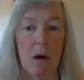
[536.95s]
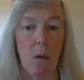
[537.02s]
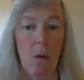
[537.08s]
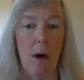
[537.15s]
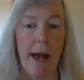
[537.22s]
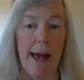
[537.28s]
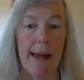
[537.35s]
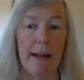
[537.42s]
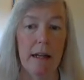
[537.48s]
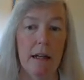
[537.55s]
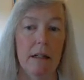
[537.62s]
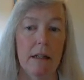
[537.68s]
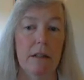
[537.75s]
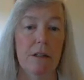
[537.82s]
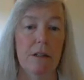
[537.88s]
when
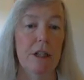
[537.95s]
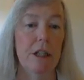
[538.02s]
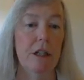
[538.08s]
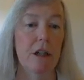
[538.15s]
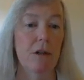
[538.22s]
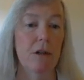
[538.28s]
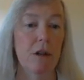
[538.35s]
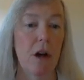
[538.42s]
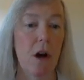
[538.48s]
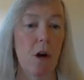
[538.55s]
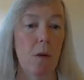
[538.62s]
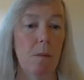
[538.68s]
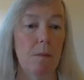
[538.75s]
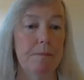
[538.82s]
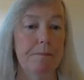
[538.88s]
she goes
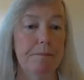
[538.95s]
home.